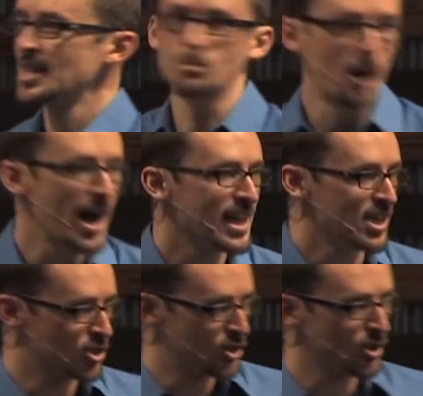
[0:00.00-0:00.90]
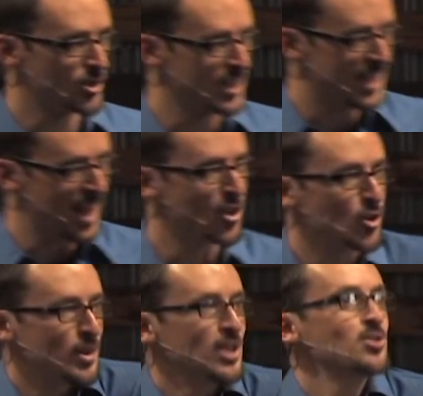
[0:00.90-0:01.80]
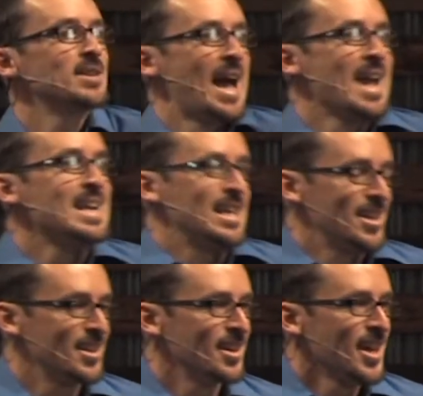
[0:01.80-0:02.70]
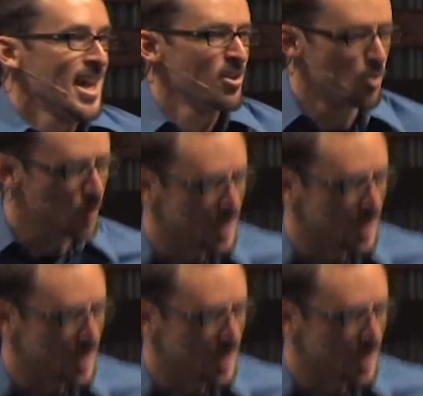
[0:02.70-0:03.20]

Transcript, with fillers: It's body and soul together reunited in